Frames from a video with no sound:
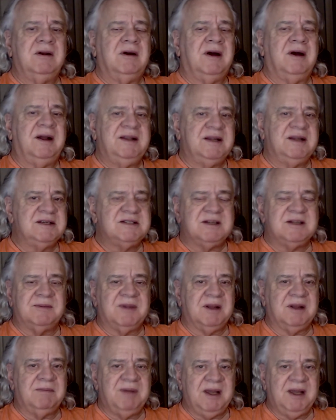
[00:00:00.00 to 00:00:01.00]
did
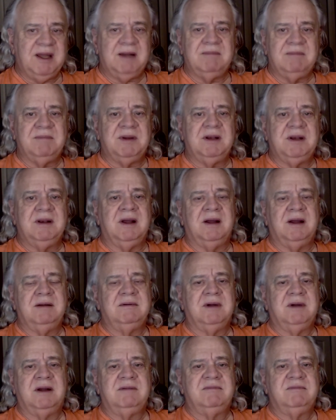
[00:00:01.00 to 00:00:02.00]
something bad, but
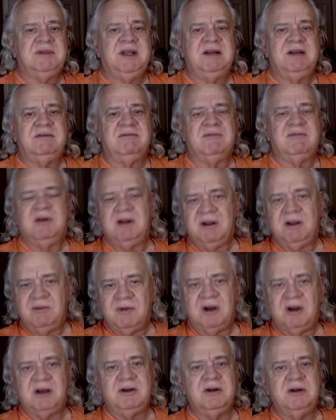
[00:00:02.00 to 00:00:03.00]
I didn't really
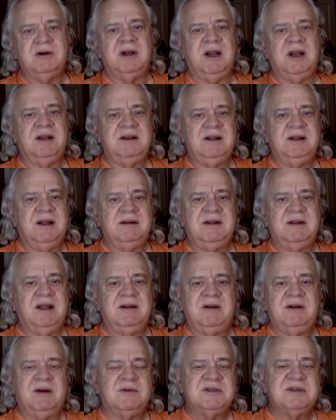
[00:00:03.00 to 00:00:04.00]
want to do it.
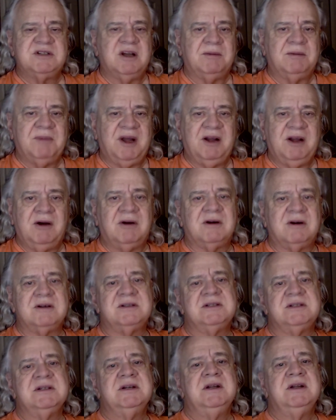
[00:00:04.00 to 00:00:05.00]
That was not my
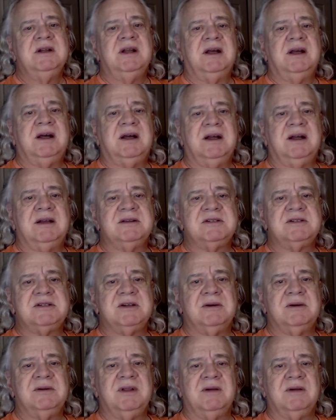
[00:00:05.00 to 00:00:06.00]
heart.
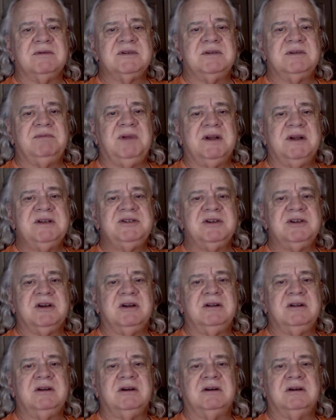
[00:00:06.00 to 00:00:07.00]
So there was a place you
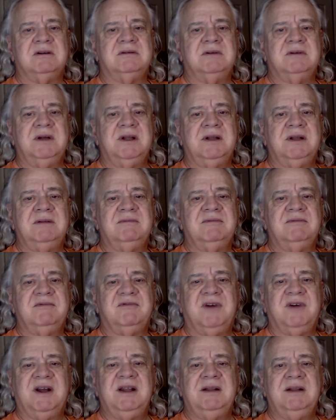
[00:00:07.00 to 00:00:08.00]
could go and
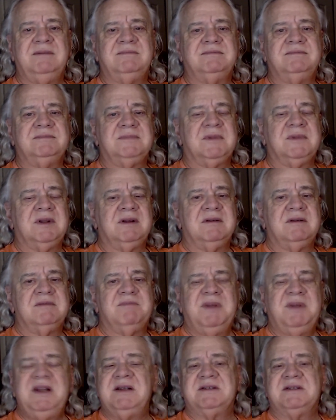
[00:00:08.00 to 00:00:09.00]
find
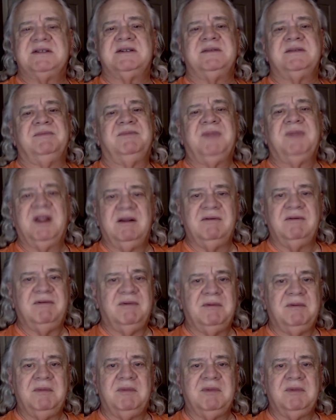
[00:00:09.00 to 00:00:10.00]
peace,
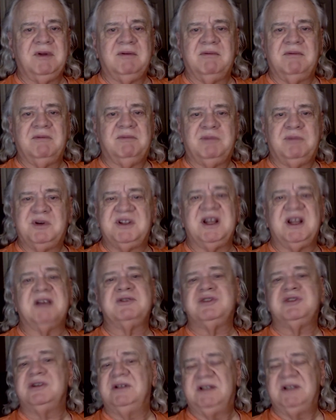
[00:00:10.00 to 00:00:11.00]

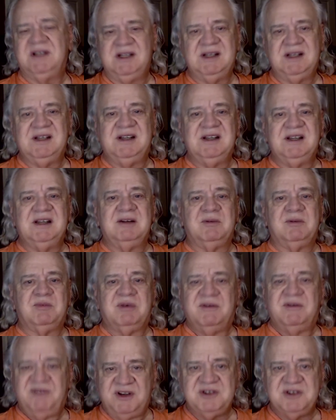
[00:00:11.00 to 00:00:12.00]
protection,
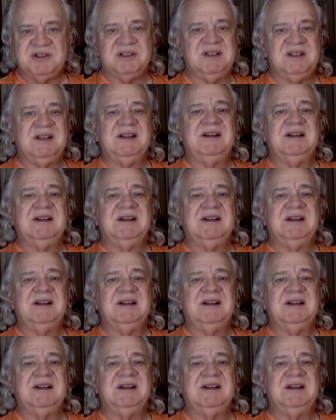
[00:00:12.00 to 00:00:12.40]
provision.